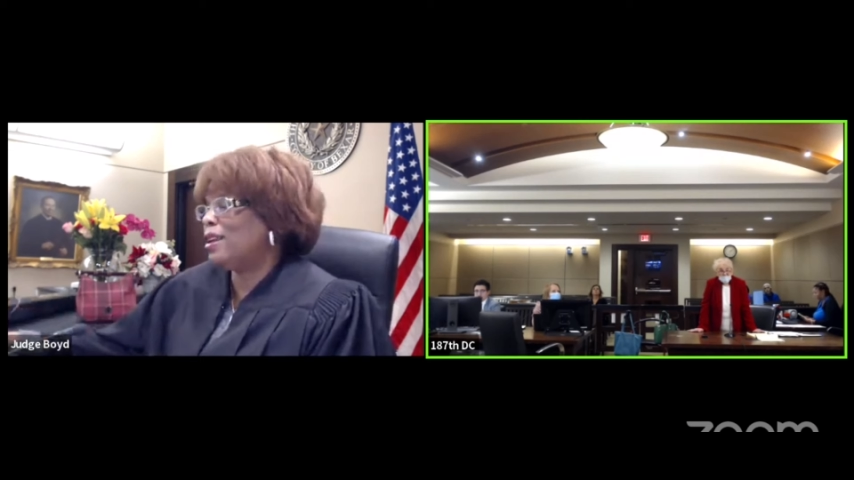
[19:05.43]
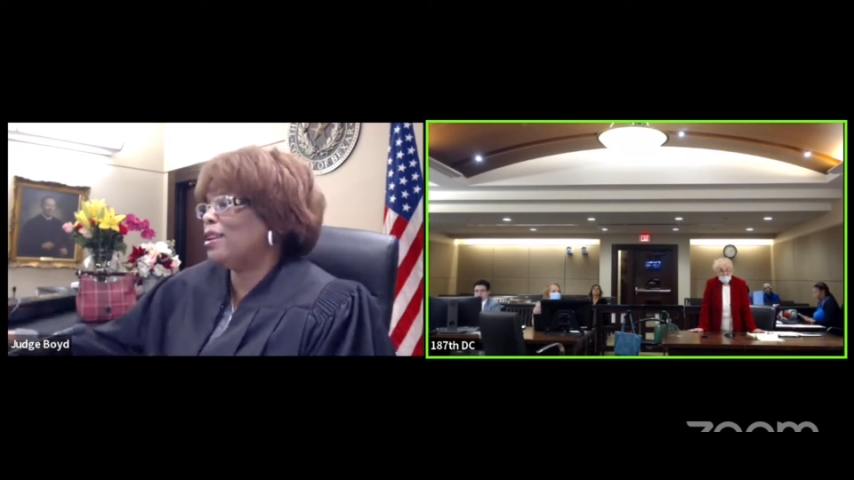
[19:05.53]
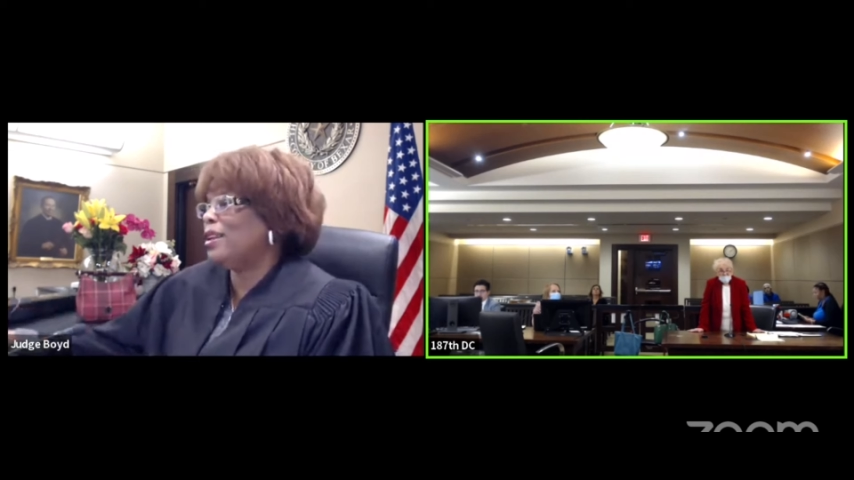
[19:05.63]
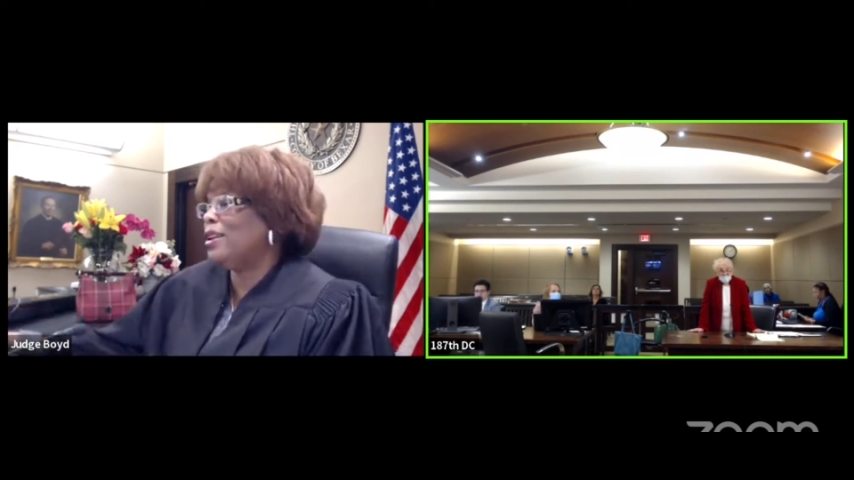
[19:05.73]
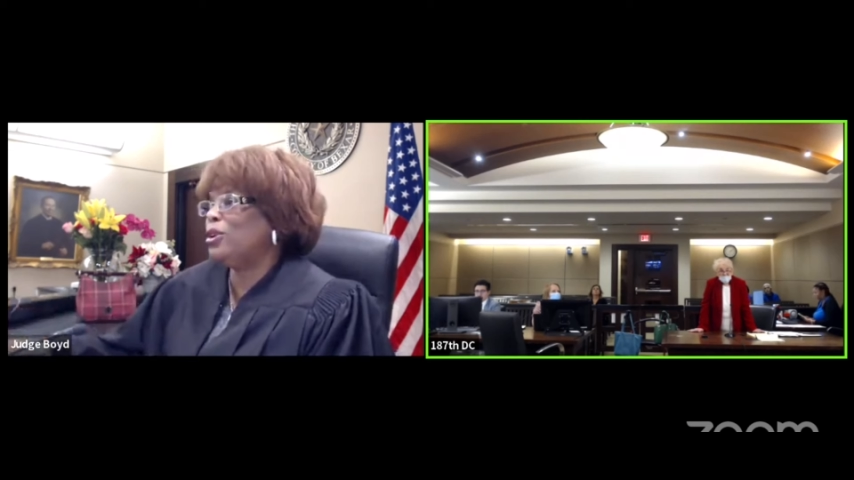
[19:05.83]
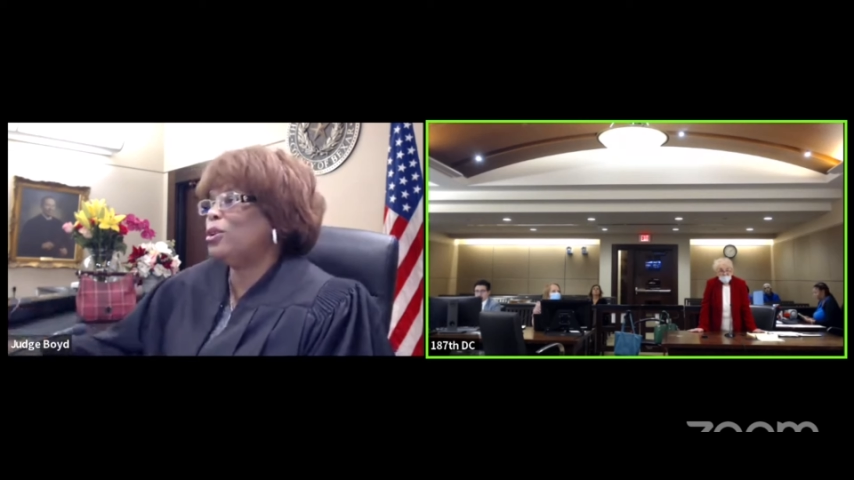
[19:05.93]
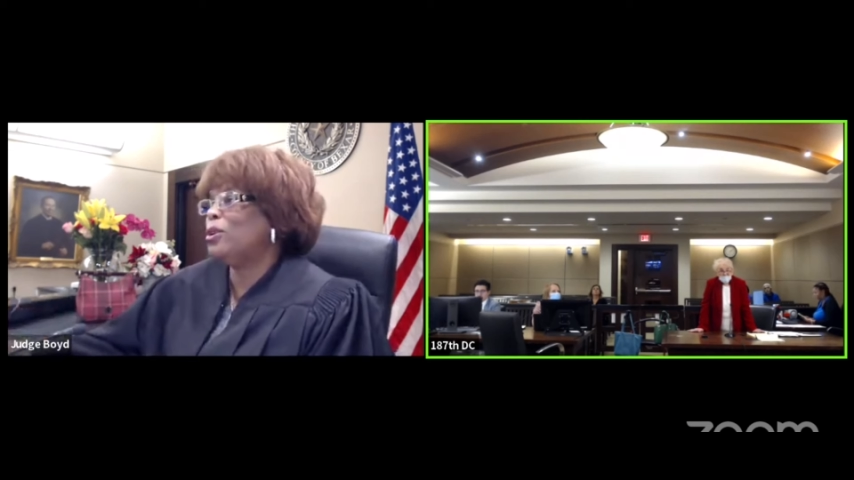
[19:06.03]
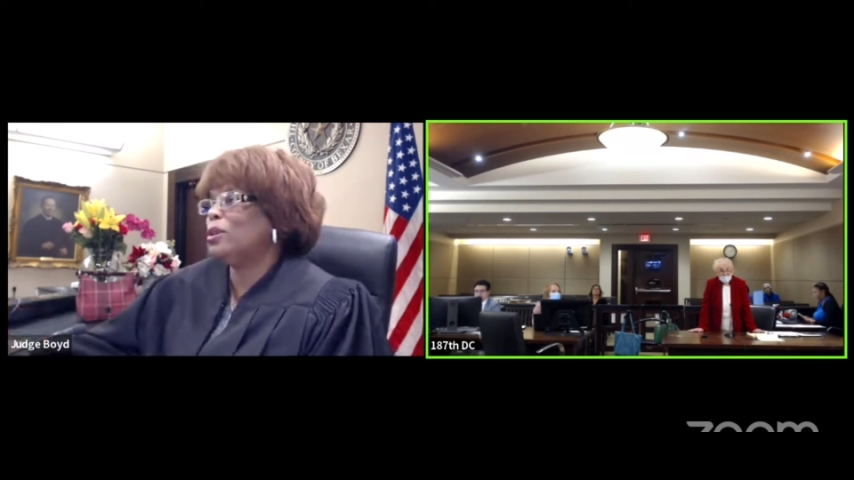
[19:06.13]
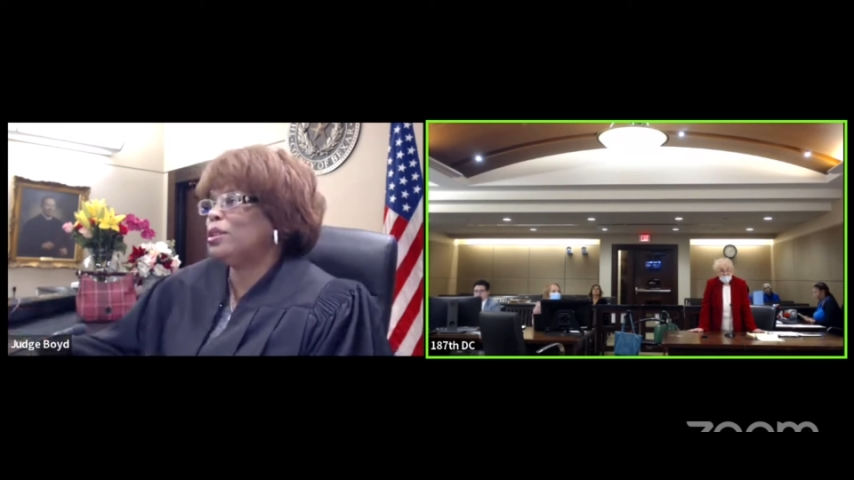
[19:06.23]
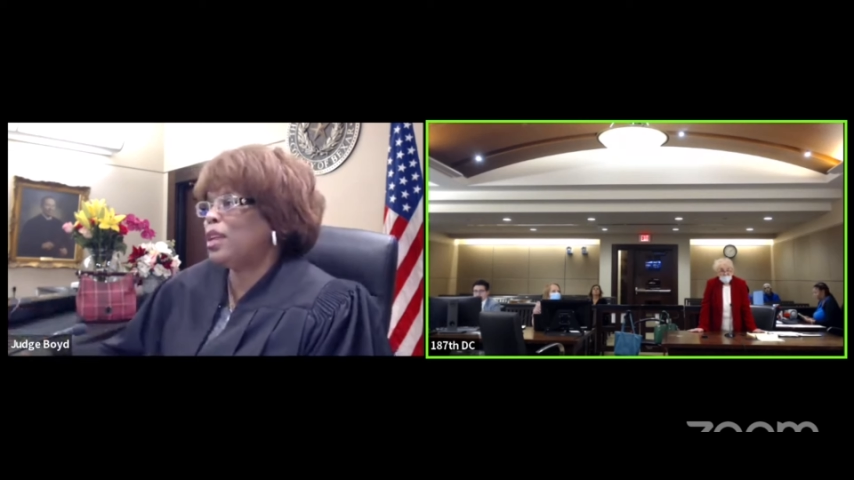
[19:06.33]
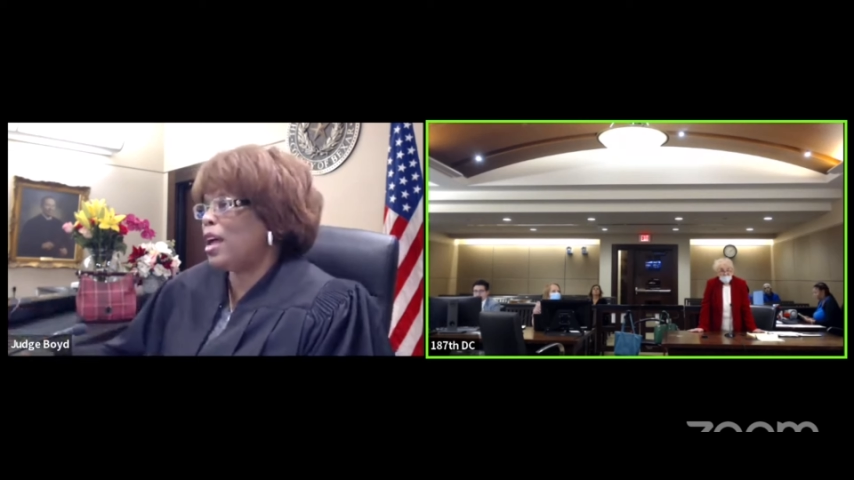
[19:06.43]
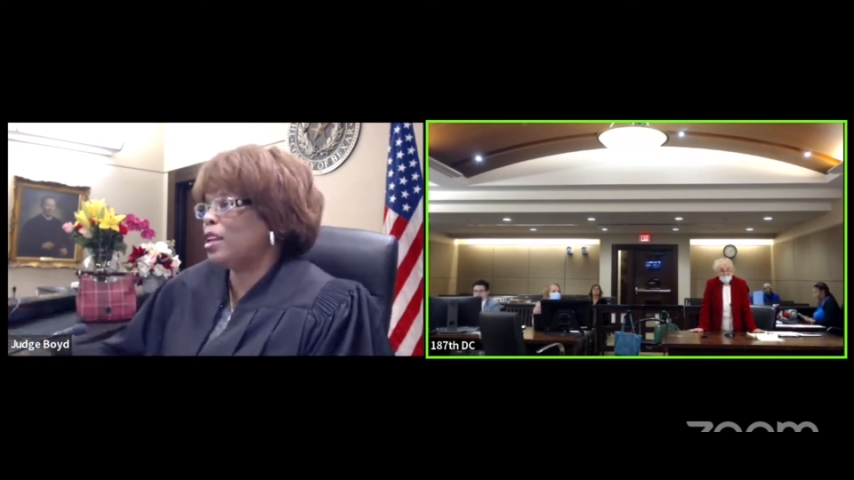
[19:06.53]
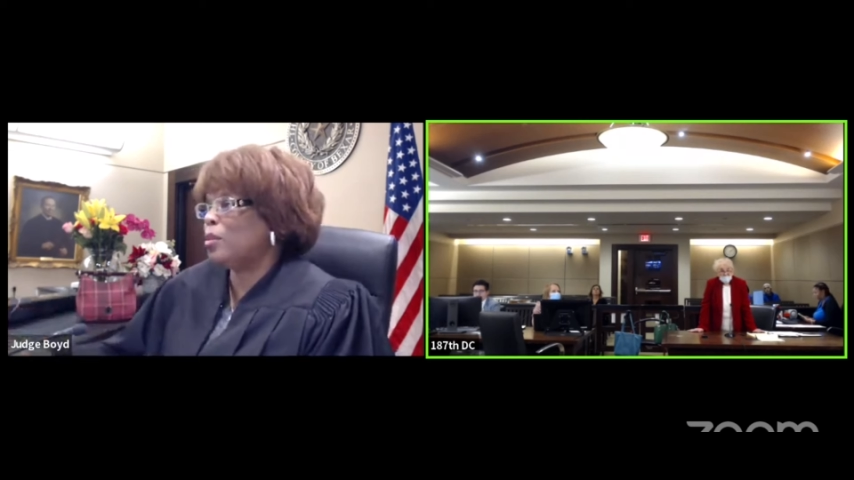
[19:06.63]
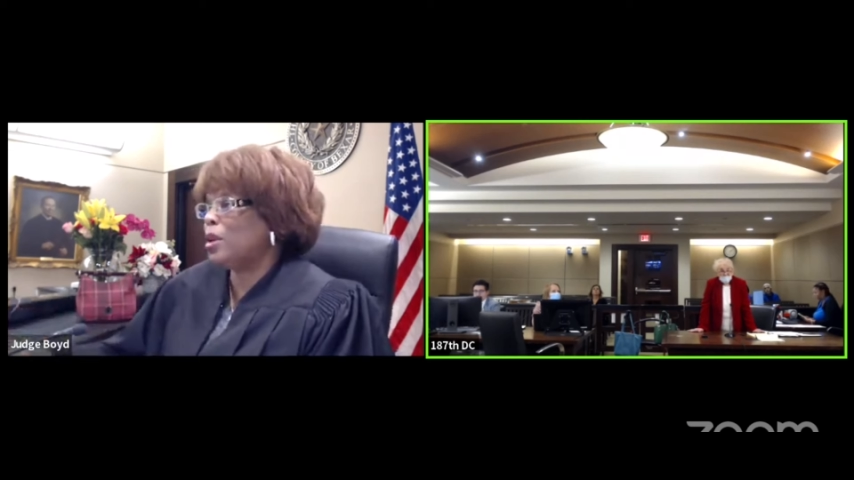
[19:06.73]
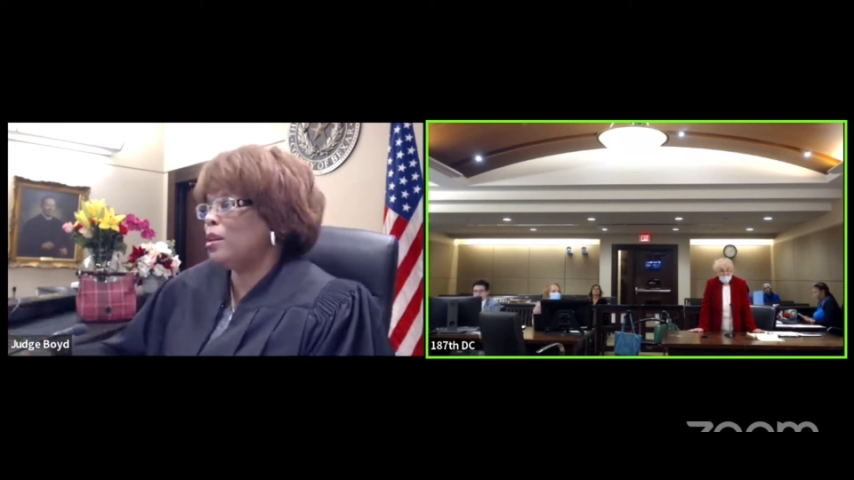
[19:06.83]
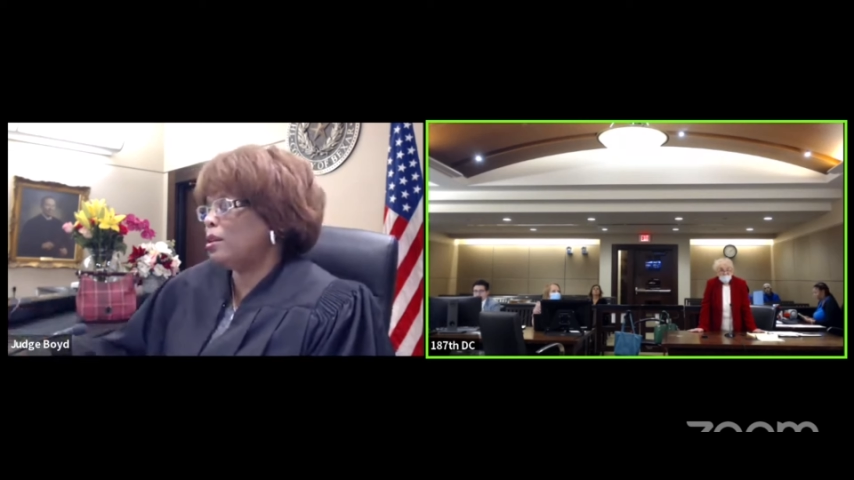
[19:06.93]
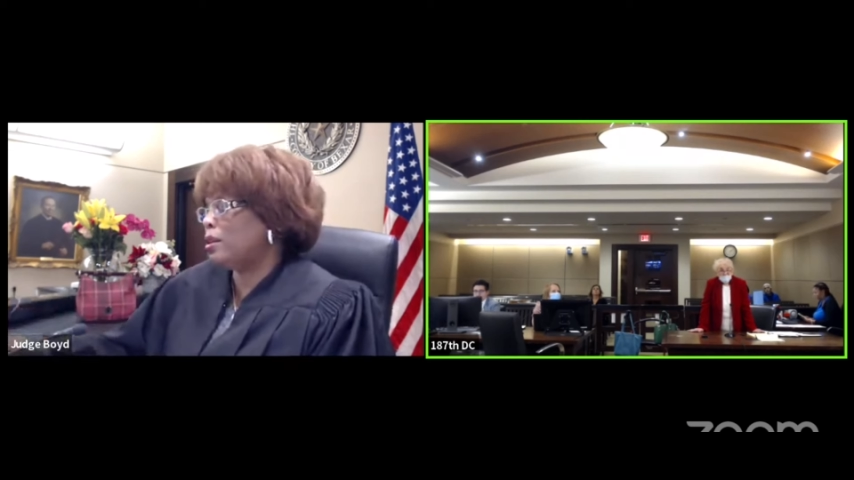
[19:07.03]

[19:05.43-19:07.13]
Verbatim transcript: a legal document.